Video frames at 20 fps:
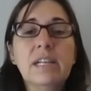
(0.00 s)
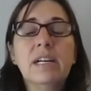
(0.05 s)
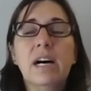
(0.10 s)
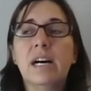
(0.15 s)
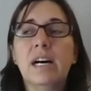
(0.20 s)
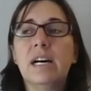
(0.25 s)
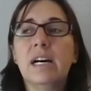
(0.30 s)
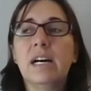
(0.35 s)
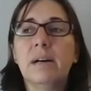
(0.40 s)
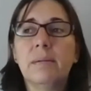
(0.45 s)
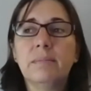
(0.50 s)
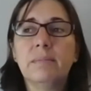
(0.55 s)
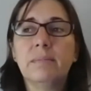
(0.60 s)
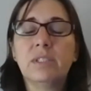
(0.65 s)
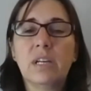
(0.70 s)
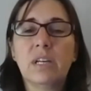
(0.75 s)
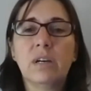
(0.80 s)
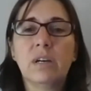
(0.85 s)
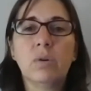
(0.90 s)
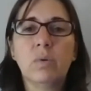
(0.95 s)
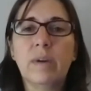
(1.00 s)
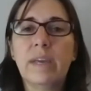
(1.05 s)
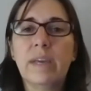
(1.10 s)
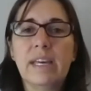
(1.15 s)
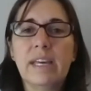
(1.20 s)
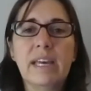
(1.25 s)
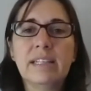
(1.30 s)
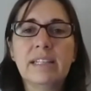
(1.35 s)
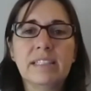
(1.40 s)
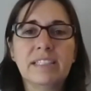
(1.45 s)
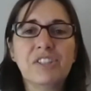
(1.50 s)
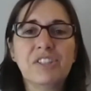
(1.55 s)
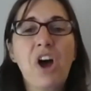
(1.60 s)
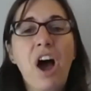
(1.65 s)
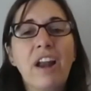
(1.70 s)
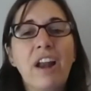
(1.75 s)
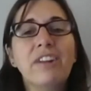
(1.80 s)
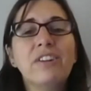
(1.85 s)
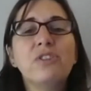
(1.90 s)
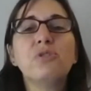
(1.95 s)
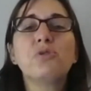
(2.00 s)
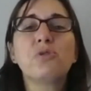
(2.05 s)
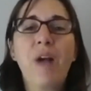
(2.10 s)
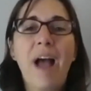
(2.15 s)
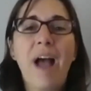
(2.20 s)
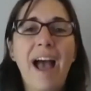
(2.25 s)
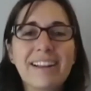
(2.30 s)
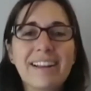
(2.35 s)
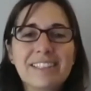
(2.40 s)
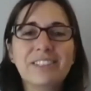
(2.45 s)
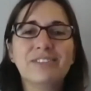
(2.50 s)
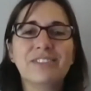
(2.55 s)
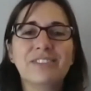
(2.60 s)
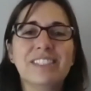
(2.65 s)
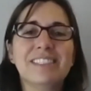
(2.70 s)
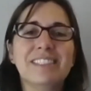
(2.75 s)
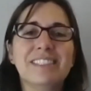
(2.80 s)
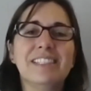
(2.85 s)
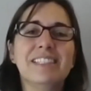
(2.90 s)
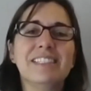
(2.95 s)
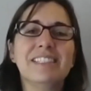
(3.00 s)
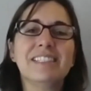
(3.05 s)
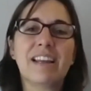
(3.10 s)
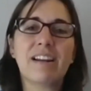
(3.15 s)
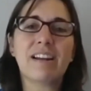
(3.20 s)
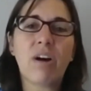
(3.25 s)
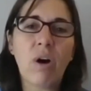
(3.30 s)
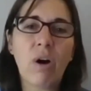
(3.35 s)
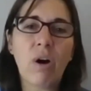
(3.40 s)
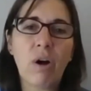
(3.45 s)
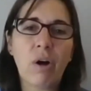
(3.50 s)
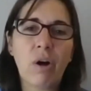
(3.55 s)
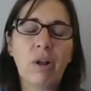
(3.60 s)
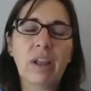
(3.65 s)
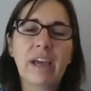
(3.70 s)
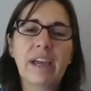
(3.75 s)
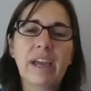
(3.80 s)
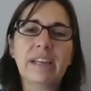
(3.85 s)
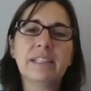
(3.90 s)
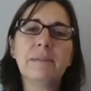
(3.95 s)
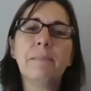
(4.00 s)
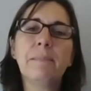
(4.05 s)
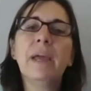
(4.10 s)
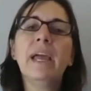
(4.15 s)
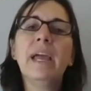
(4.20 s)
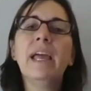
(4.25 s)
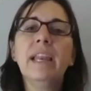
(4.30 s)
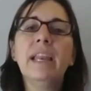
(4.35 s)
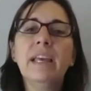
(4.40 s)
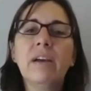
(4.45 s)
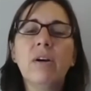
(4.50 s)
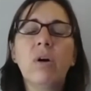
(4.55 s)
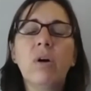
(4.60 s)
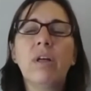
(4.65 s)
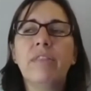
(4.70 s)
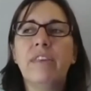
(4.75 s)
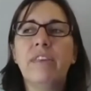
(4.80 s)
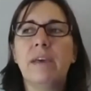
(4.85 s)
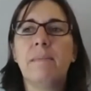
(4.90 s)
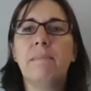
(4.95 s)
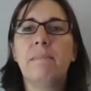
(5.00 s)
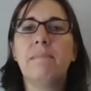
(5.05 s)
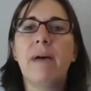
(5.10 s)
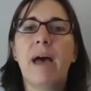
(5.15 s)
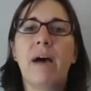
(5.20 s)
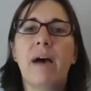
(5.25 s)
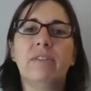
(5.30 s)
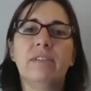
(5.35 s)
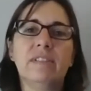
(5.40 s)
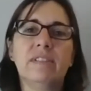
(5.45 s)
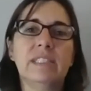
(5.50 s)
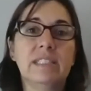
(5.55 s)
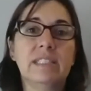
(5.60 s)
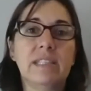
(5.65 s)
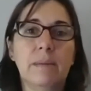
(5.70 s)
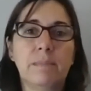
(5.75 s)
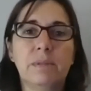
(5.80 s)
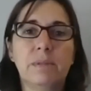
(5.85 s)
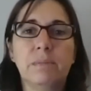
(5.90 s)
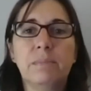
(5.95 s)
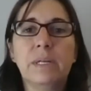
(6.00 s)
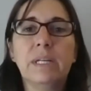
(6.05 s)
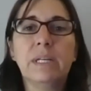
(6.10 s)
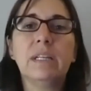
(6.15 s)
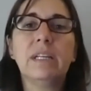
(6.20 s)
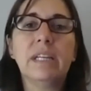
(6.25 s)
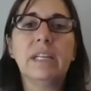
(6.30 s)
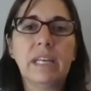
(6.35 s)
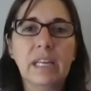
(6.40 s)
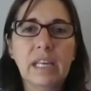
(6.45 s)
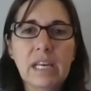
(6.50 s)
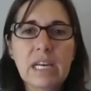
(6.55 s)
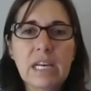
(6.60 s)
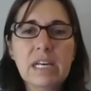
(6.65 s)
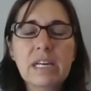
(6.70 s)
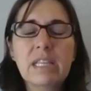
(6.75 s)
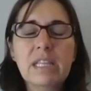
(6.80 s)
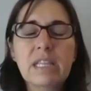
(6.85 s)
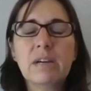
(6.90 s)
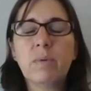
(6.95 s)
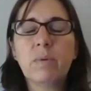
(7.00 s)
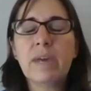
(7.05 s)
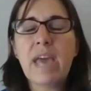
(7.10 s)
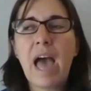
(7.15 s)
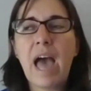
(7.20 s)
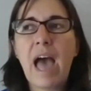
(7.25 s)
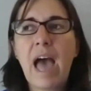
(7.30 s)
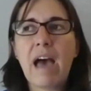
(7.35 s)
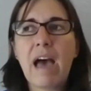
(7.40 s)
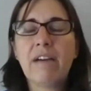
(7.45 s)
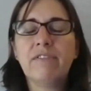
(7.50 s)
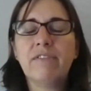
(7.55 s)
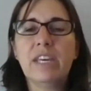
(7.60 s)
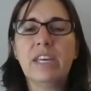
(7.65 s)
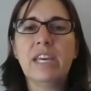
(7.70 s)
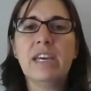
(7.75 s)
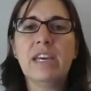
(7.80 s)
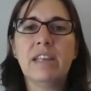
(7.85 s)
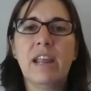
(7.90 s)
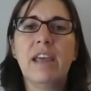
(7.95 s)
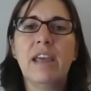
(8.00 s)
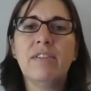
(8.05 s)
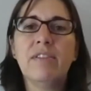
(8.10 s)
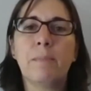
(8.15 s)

Um, so it, it is not an attractive disease at all. And depending on the amount of susceptibility that we have in, in the